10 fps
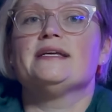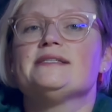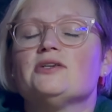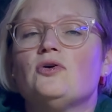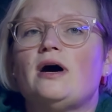
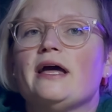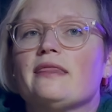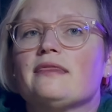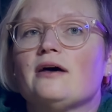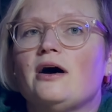So I
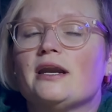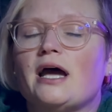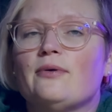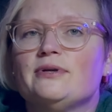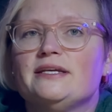thought
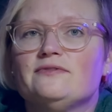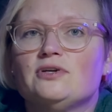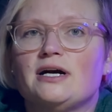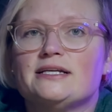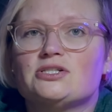I would give you
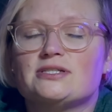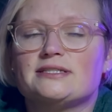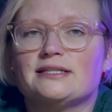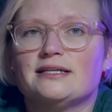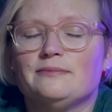guys just
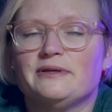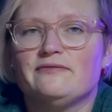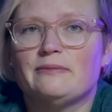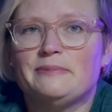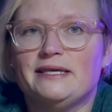a little bit of
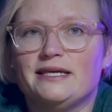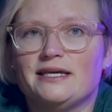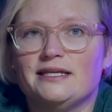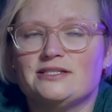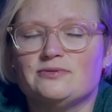a peek
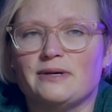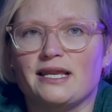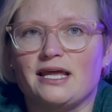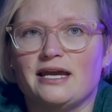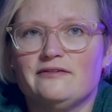into my
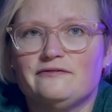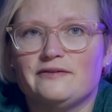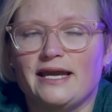life